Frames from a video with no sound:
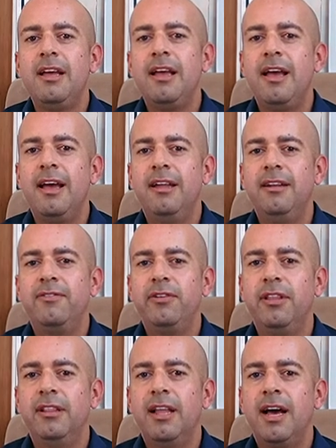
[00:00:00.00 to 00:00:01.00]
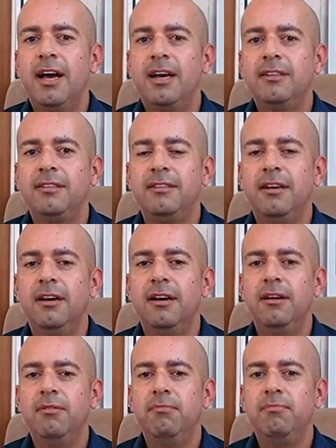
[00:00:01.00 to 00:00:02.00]
And for the last,
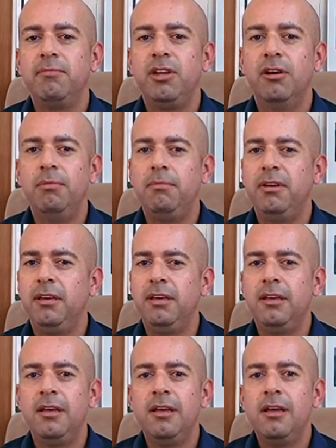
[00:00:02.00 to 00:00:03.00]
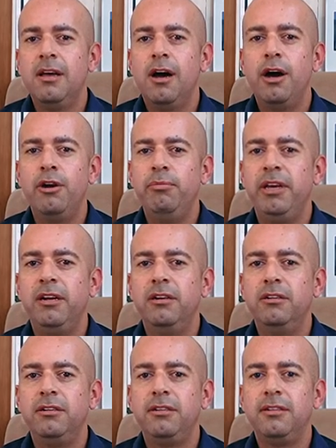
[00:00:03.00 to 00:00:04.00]
you know, maybe 100
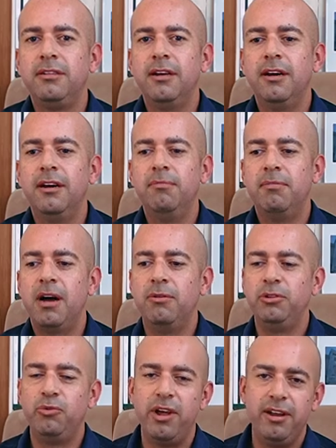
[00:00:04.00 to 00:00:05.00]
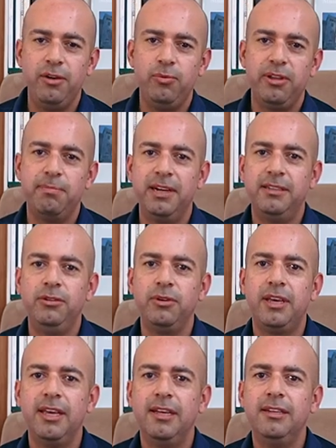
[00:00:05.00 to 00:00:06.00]
meters, I was running with my two
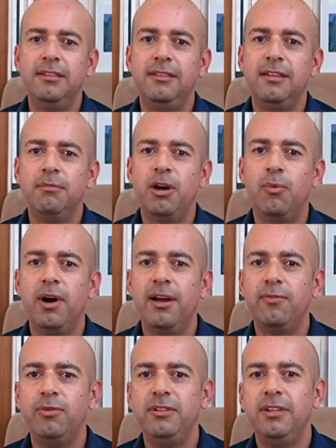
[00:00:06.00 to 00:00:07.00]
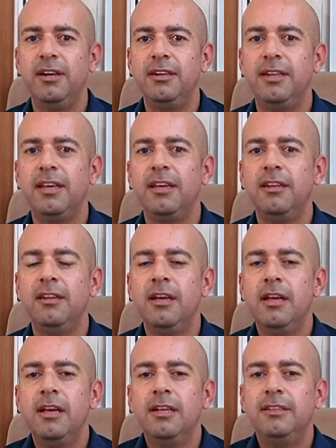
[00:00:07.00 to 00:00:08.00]
kids and my wife was there
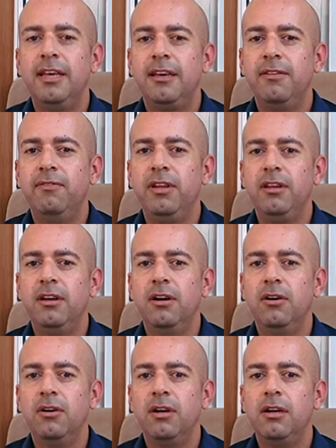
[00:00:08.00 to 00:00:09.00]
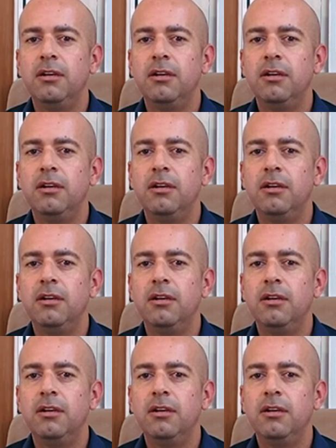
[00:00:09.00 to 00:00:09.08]
taking video.